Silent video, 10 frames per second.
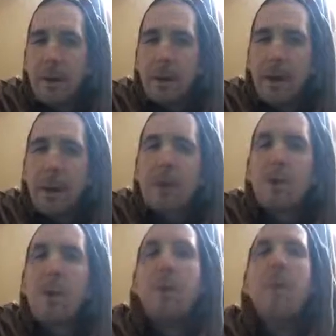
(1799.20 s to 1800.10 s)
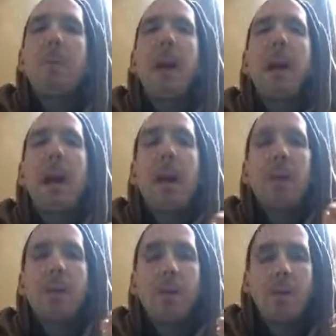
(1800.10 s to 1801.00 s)
Right? So by
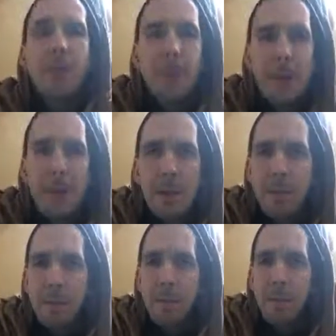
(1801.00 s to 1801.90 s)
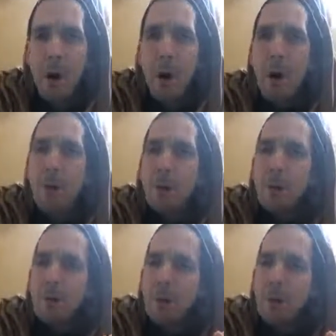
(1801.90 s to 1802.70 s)
our freedom, by our